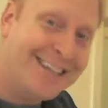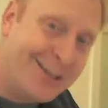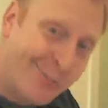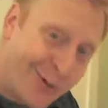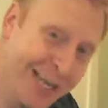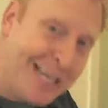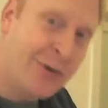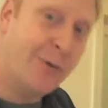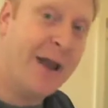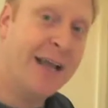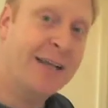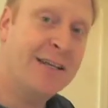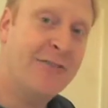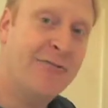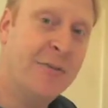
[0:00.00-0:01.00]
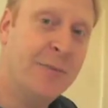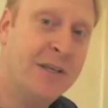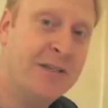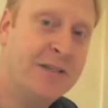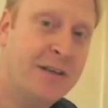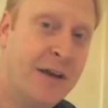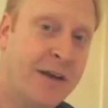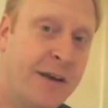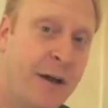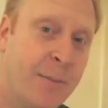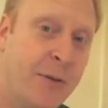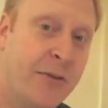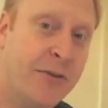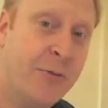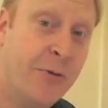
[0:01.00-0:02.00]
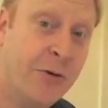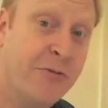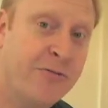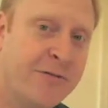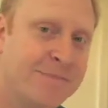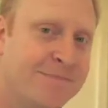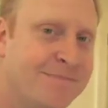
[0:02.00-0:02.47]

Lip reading: redirected from the sun up on the roof.